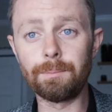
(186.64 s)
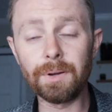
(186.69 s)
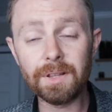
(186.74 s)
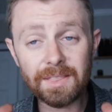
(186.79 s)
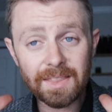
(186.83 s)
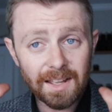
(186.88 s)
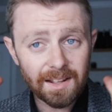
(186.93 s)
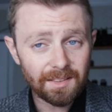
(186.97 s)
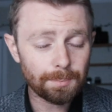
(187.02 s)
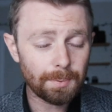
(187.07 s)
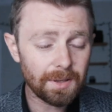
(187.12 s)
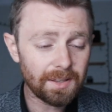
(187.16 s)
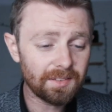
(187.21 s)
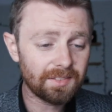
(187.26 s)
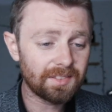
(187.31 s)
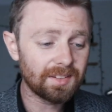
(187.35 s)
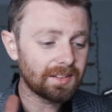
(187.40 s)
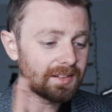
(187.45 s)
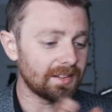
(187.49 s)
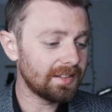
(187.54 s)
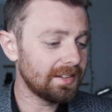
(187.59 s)
But that's
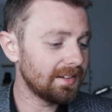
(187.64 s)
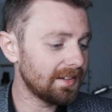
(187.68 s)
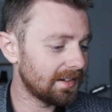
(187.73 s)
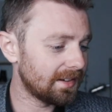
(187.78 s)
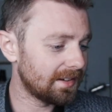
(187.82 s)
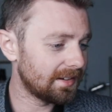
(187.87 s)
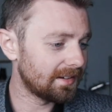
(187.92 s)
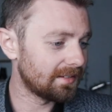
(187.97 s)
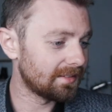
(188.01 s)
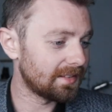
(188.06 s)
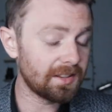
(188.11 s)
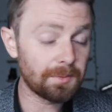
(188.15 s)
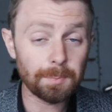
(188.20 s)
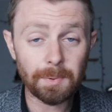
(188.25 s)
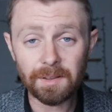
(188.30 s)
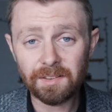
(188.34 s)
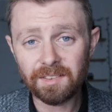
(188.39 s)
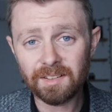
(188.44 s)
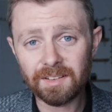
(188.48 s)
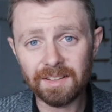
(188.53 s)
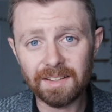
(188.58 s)
basically
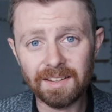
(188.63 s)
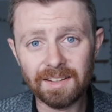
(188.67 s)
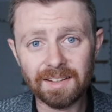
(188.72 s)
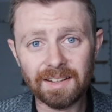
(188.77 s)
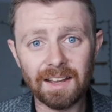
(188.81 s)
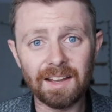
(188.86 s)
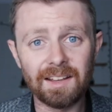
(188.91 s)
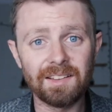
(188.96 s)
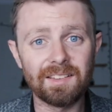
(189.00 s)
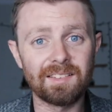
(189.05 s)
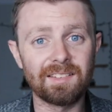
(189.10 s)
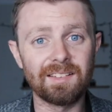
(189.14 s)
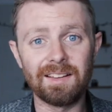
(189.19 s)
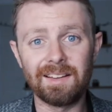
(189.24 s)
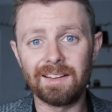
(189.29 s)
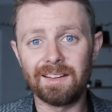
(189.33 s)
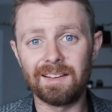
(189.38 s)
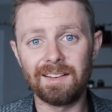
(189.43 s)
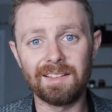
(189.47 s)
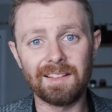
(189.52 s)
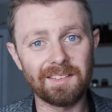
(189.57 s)
it, guys.
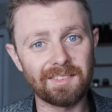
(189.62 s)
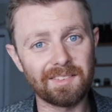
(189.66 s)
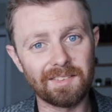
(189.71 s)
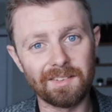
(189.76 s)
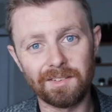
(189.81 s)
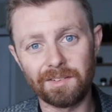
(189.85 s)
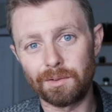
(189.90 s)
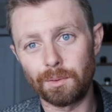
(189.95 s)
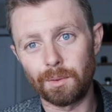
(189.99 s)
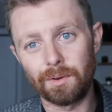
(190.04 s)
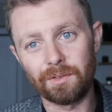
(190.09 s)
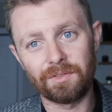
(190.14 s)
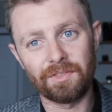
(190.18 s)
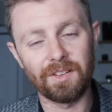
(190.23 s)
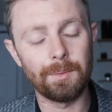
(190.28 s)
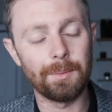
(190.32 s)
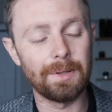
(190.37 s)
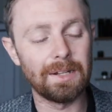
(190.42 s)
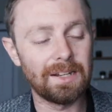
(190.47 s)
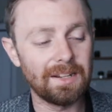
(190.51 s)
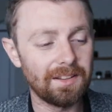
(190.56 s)
That's the short
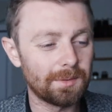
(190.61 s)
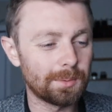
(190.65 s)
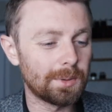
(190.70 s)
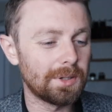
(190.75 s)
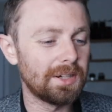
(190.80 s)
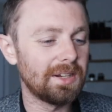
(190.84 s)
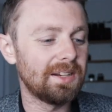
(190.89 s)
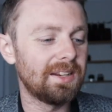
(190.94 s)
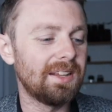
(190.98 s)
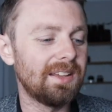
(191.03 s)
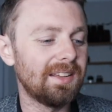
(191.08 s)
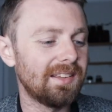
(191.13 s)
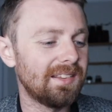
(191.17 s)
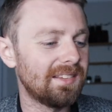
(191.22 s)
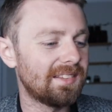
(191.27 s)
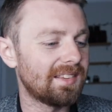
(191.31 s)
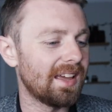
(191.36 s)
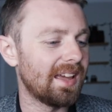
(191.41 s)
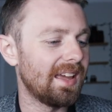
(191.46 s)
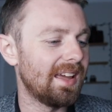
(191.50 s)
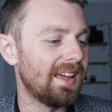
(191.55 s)
film. It is what it
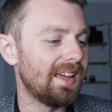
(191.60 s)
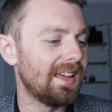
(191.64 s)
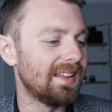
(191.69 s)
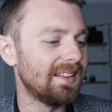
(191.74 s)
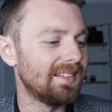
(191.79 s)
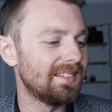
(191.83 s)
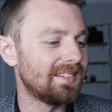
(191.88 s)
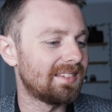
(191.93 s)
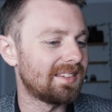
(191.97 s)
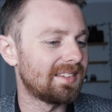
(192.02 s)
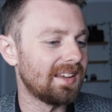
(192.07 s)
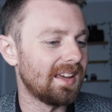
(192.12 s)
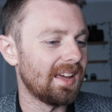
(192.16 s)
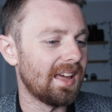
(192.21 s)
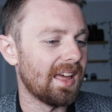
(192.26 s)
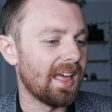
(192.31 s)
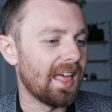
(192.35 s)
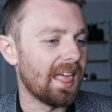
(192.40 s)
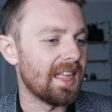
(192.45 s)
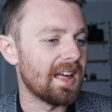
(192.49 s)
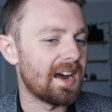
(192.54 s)
is. And
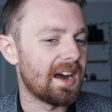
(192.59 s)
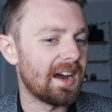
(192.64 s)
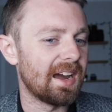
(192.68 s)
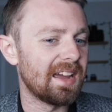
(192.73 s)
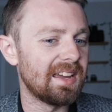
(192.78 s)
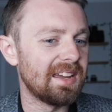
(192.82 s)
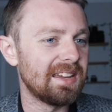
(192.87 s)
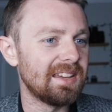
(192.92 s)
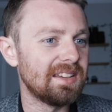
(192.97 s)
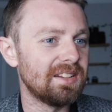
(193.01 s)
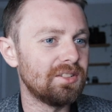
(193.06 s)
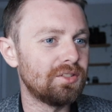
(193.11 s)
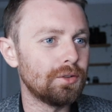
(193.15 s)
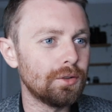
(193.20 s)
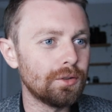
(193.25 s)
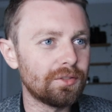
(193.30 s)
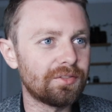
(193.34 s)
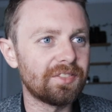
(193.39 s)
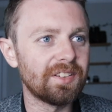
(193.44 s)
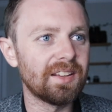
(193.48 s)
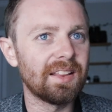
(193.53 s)
I
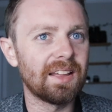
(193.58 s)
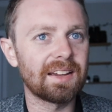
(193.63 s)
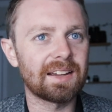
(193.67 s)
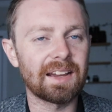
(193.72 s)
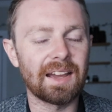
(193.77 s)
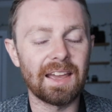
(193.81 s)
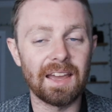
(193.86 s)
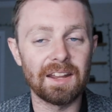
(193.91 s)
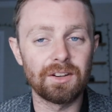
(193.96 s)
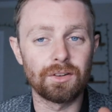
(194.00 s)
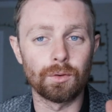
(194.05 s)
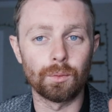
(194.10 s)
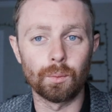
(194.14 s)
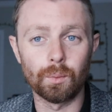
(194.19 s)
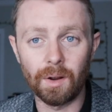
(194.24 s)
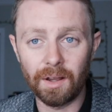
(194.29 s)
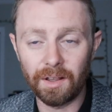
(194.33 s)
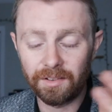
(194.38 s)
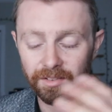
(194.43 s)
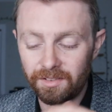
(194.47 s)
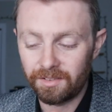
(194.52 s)
do feel like I had to
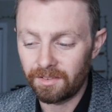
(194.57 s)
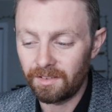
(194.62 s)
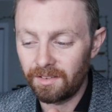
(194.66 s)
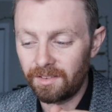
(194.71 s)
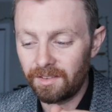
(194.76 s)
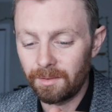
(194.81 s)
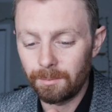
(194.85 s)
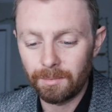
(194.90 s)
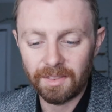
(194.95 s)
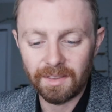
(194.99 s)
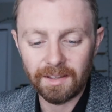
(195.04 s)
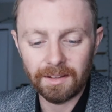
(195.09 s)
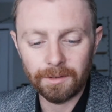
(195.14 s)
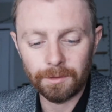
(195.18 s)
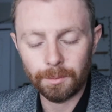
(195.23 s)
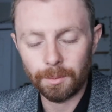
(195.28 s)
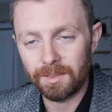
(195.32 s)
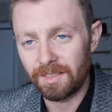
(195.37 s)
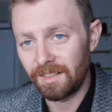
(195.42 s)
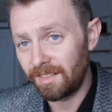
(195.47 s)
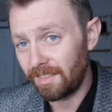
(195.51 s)
rush some things
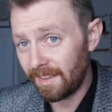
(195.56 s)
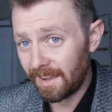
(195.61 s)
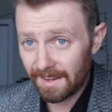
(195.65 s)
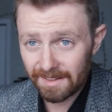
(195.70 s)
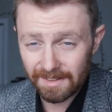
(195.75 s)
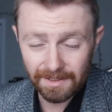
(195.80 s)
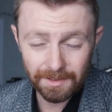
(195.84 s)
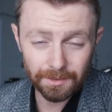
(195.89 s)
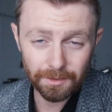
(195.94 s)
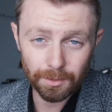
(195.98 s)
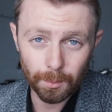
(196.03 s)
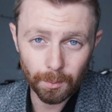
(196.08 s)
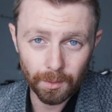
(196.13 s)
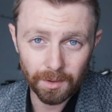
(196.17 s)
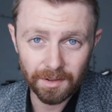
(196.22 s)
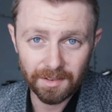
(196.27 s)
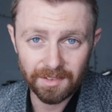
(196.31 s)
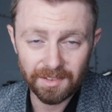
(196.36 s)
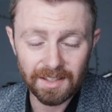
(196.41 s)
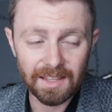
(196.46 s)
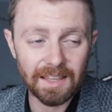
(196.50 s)
with the lighting
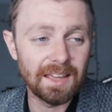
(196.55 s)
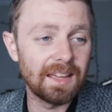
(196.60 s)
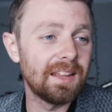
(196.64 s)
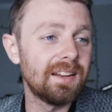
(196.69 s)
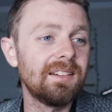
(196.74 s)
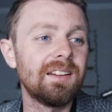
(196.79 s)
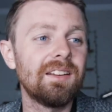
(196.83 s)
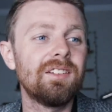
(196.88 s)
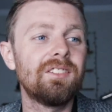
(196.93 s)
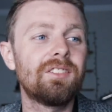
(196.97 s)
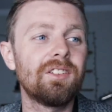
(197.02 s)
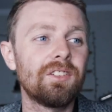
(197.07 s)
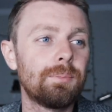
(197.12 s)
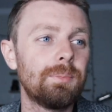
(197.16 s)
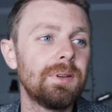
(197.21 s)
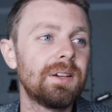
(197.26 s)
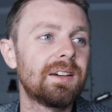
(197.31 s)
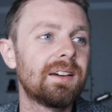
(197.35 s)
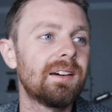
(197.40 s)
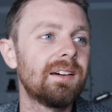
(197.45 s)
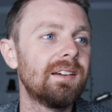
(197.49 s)
towards the end, just
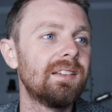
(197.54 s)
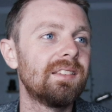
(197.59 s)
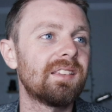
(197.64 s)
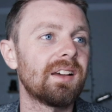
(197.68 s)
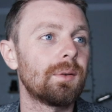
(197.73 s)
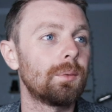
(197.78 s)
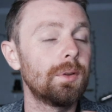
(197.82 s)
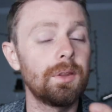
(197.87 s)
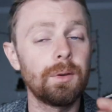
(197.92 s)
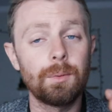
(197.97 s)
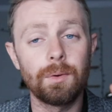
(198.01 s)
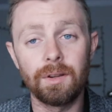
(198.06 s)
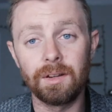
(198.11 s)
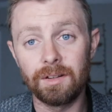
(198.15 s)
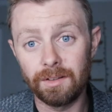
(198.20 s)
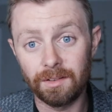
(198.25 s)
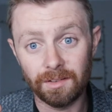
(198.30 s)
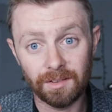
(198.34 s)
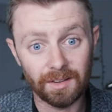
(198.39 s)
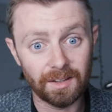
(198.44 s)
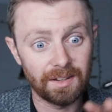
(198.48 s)
because I really wanted
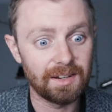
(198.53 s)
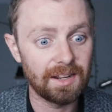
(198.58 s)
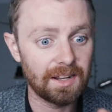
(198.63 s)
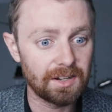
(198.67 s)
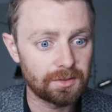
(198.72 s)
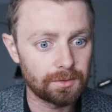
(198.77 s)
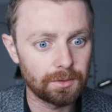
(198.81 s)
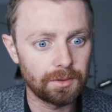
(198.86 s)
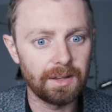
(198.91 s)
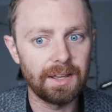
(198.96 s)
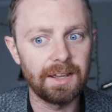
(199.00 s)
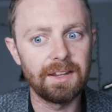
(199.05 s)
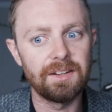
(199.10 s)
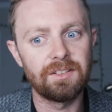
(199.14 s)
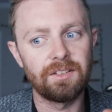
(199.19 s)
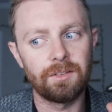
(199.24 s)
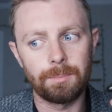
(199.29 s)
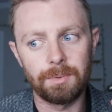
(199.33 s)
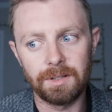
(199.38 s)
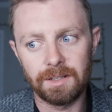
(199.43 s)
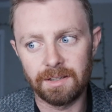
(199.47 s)
to use a lot of natural light,
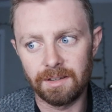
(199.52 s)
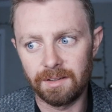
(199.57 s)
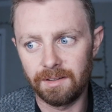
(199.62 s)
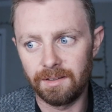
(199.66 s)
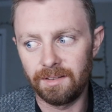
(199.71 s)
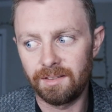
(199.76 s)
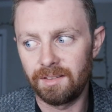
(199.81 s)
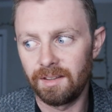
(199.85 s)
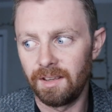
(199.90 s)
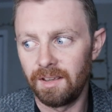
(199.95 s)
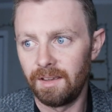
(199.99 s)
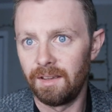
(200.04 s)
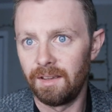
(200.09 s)
just because,